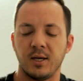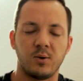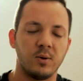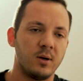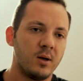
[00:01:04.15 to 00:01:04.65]

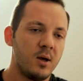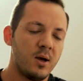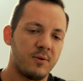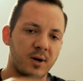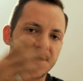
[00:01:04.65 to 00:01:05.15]
NyQuil.
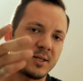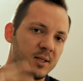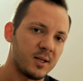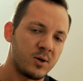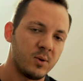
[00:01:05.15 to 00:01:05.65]
Forgot to take
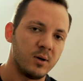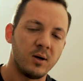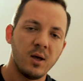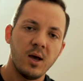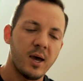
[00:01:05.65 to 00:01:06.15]
the NyQuil,
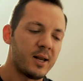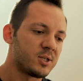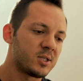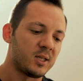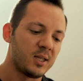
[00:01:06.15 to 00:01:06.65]
and I
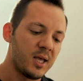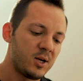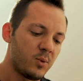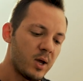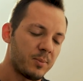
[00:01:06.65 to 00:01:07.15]
just
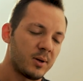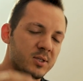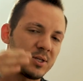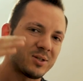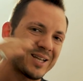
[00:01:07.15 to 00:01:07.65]
laid awake, but I was
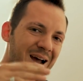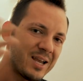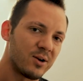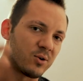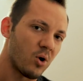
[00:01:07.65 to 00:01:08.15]
still
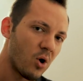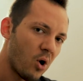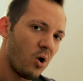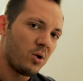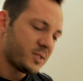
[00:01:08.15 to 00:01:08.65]
tired
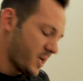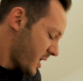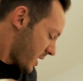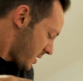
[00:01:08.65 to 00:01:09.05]
all day.